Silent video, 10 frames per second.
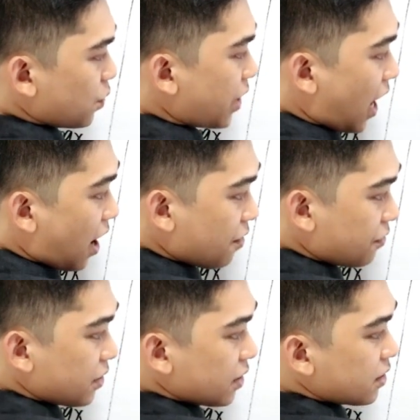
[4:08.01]
we have
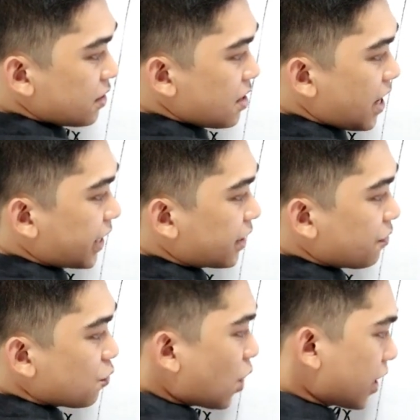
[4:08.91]

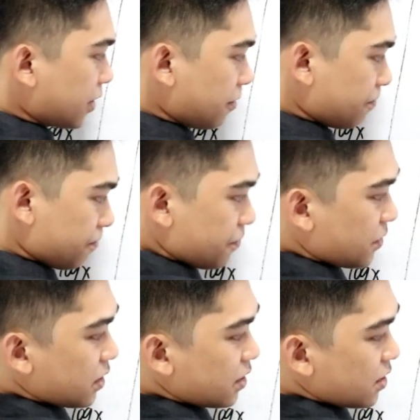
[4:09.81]
negative 1
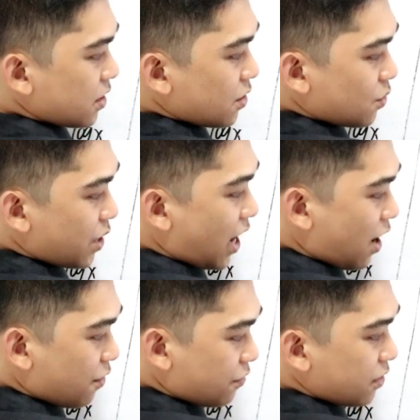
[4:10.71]
we
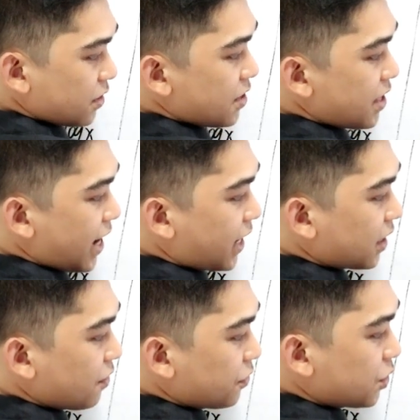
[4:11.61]
have
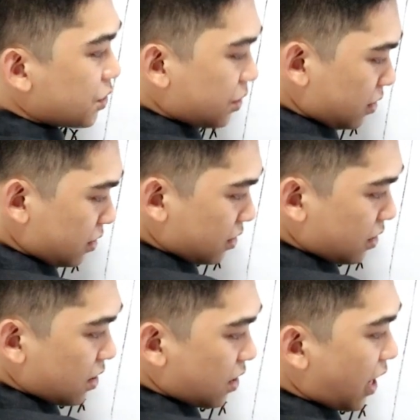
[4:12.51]
negative 2
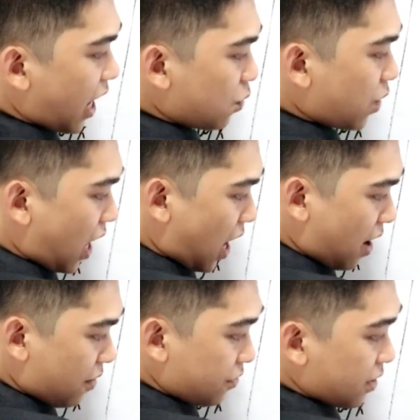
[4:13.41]
and we
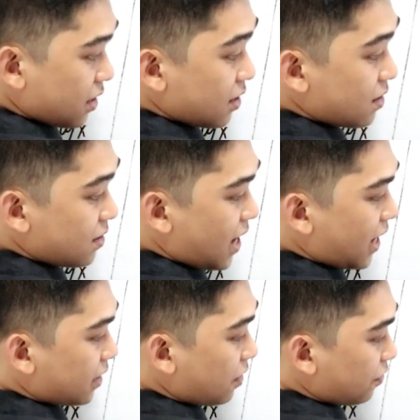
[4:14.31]
have
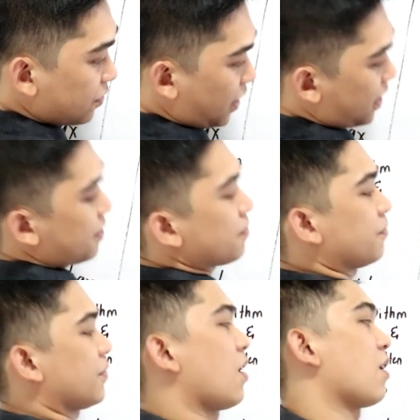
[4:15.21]
negative 3
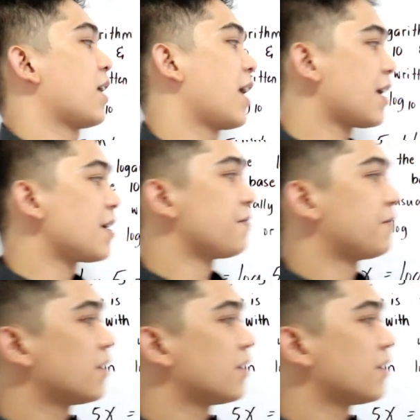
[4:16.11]
okay